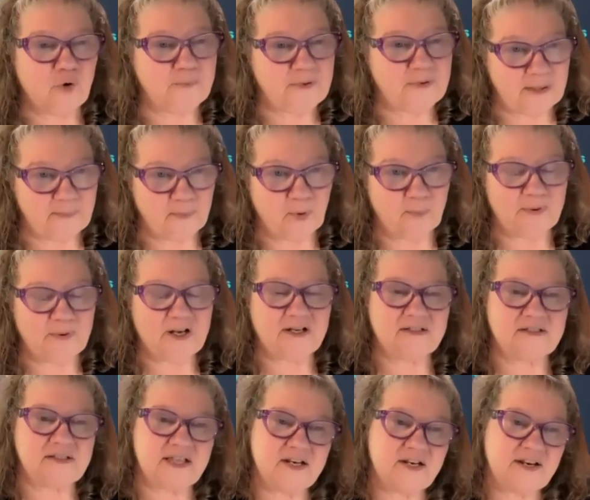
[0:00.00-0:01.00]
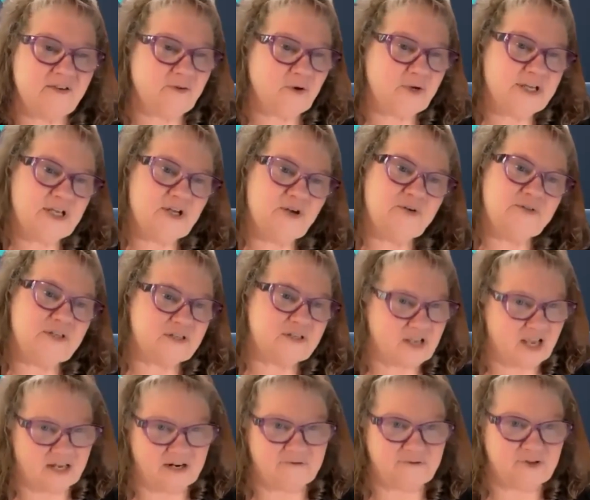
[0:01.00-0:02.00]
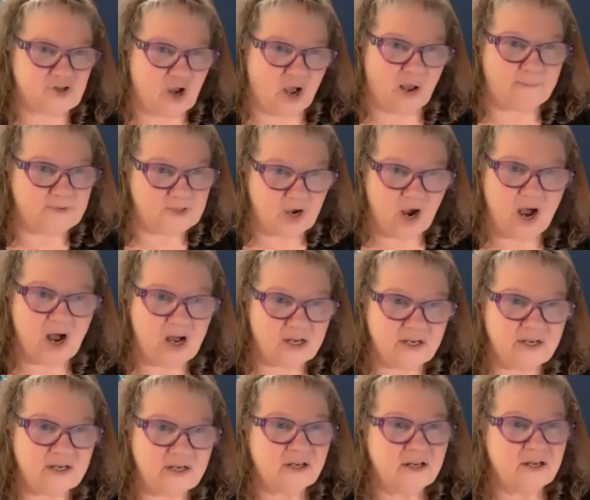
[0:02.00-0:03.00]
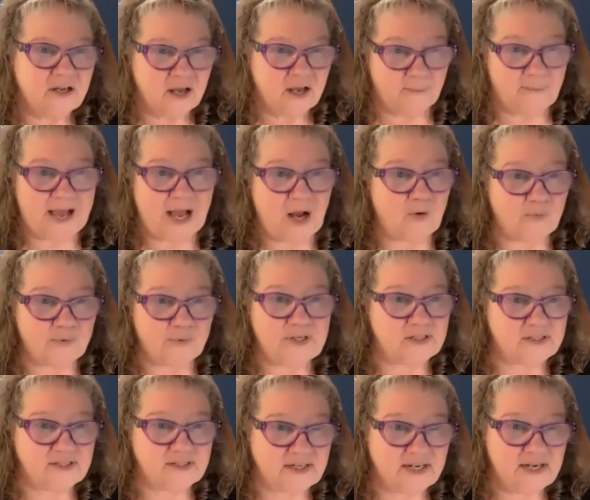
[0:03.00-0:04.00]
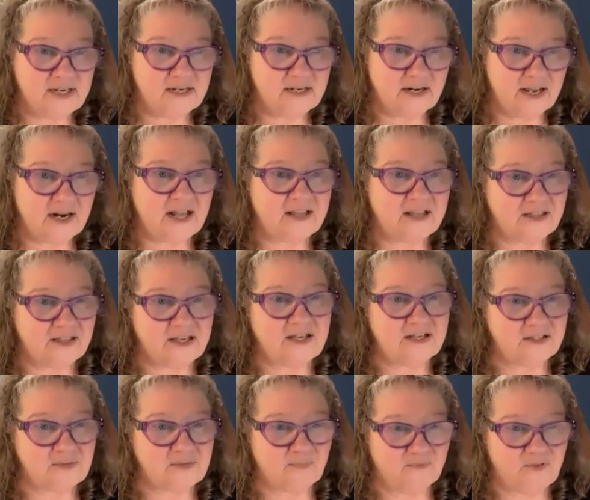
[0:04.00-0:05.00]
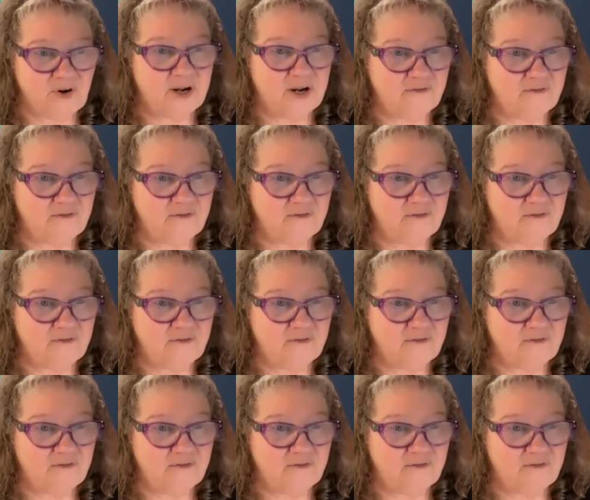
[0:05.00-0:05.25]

for people because they never hear this kind of shop talk about real estate, and I think it's